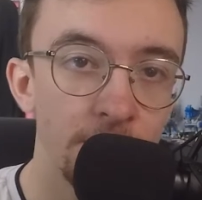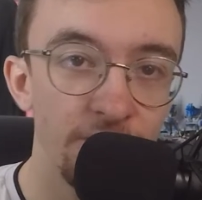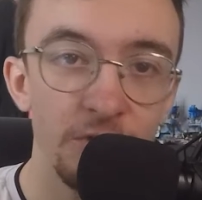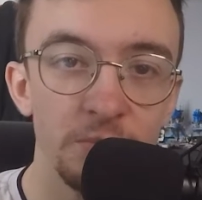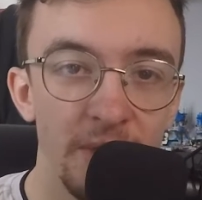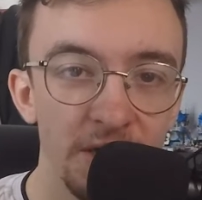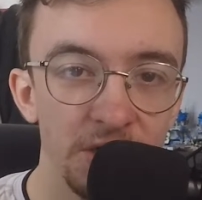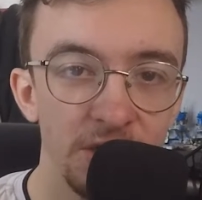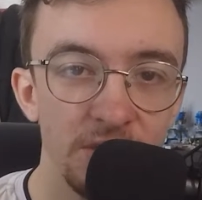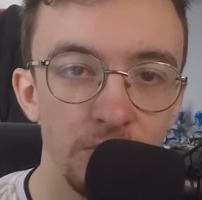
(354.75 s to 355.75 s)
The first
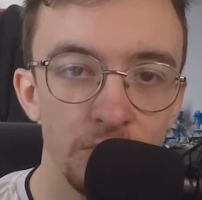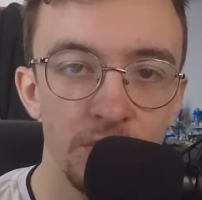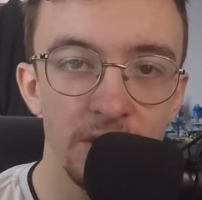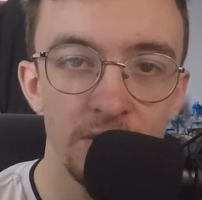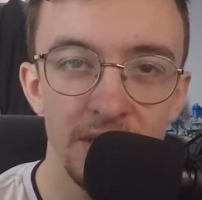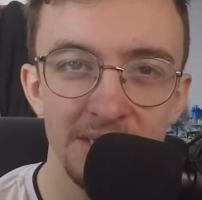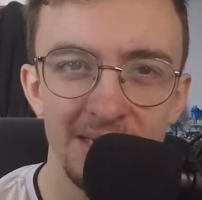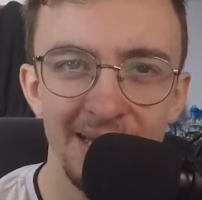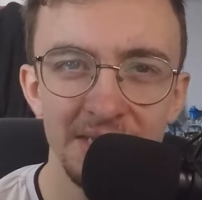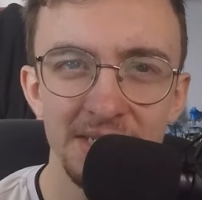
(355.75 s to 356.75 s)
match we'll take a look at is
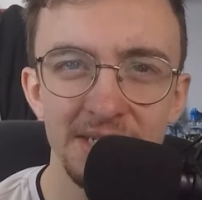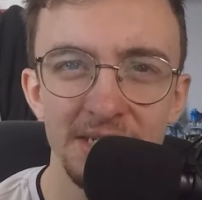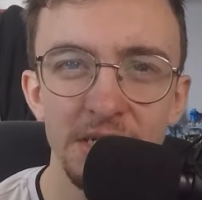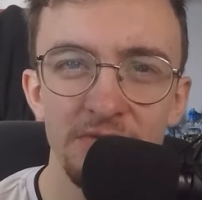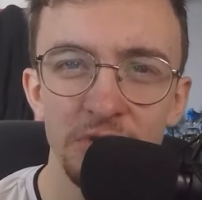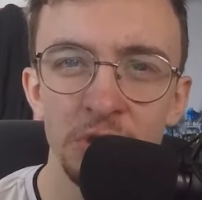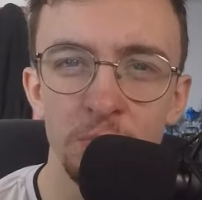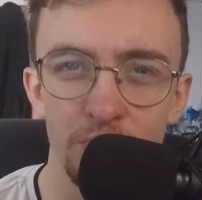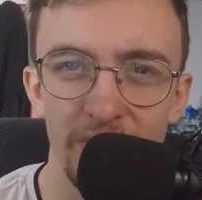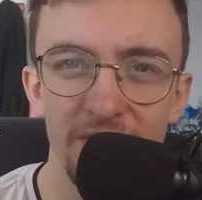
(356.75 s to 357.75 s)
Leicester City versus
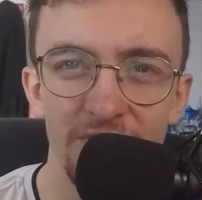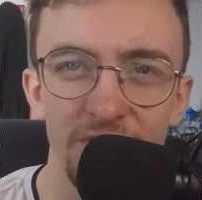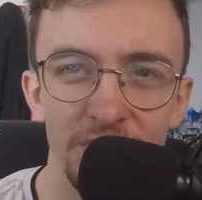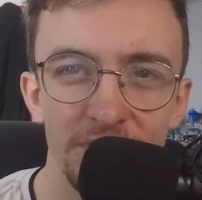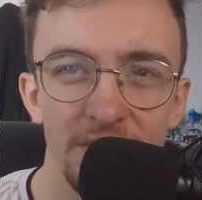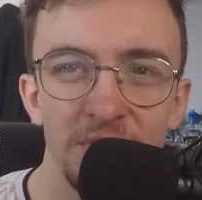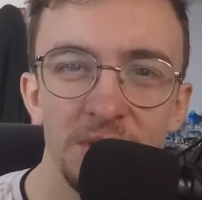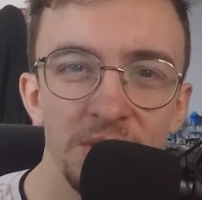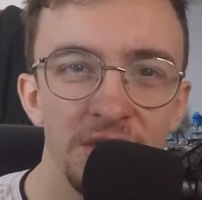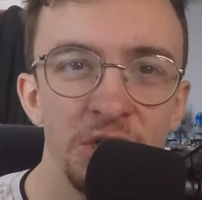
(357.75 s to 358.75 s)
Brentford. Now this
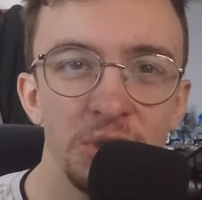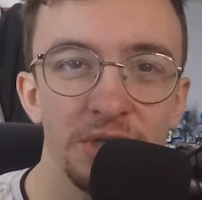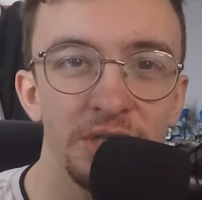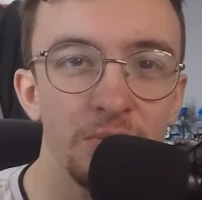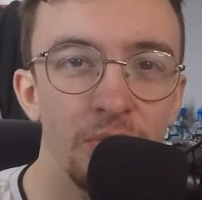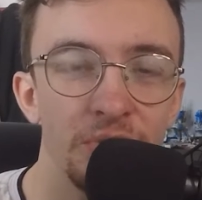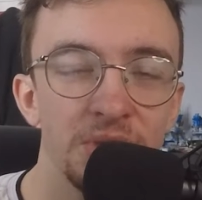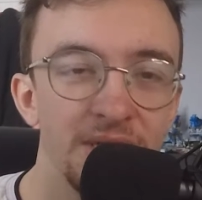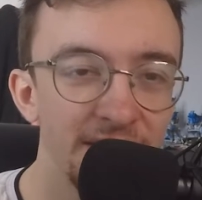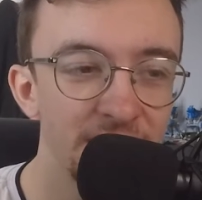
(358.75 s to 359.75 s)
is an interesting one,
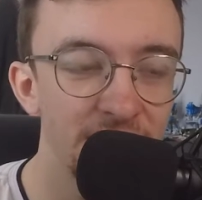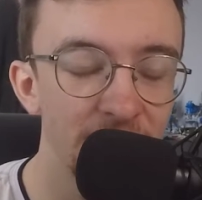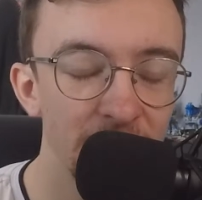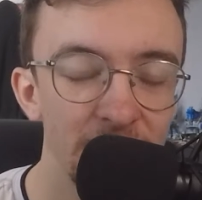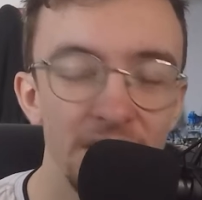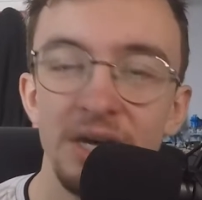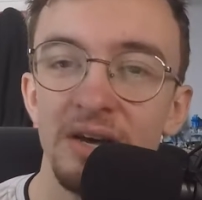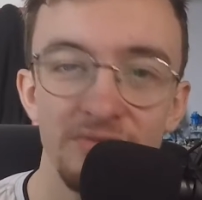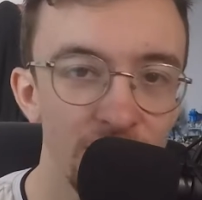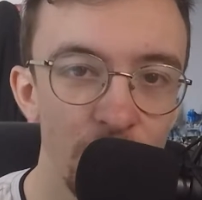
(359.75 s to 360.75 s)
as Leicester
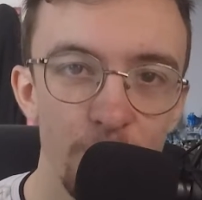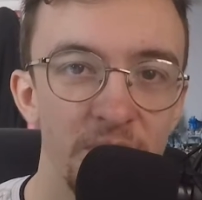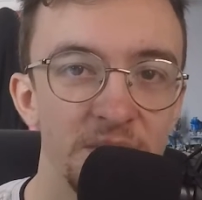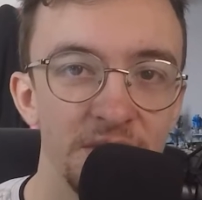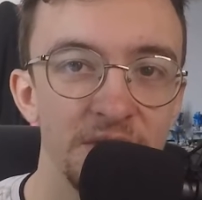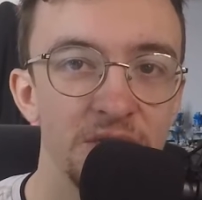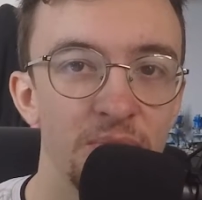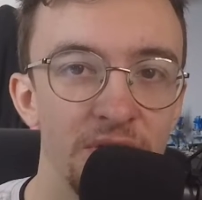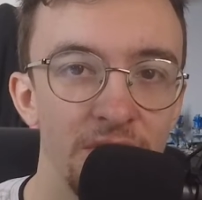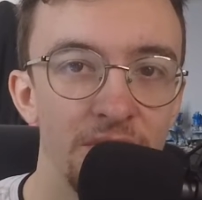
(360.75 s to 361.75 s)
have done no business this
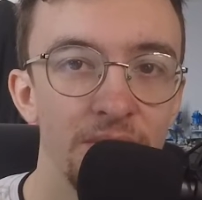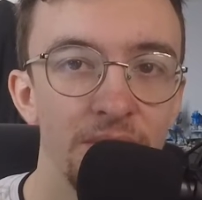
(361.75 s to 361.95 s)
window